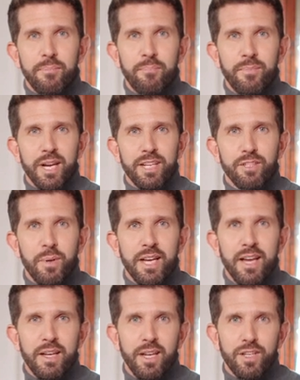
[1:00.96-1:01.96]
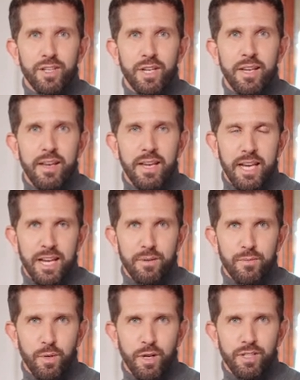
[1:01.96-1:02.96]
face recognition,
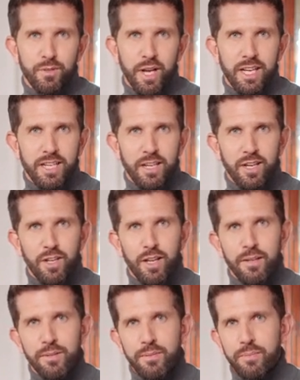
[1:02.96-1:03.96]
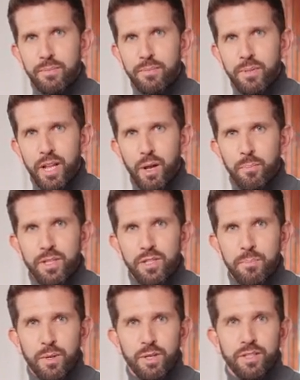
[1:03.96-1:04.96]
and voice recognition, helping
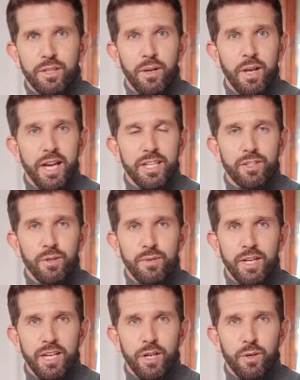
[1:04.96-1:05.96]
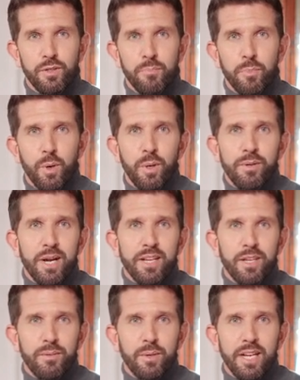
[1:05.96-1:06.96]
to personalize your videos more
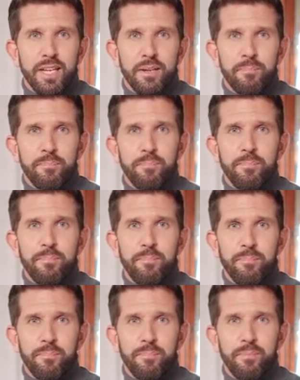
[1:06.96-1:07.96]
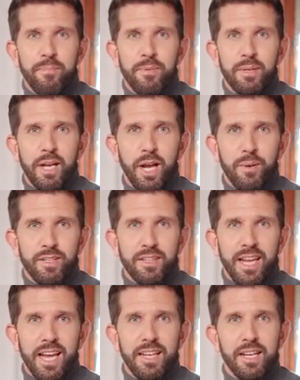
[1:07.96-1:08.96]
effectively.
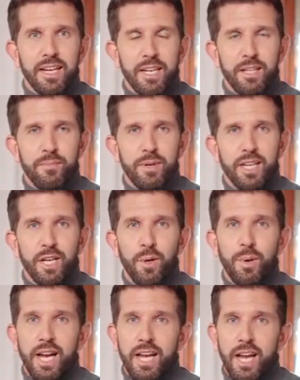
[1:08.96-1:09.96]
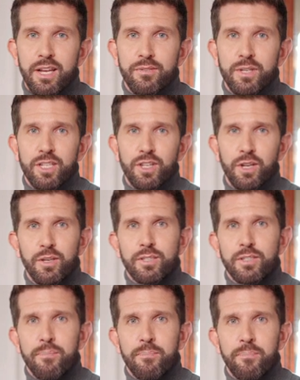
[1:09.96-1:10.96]
Outstanding InVideo AI features.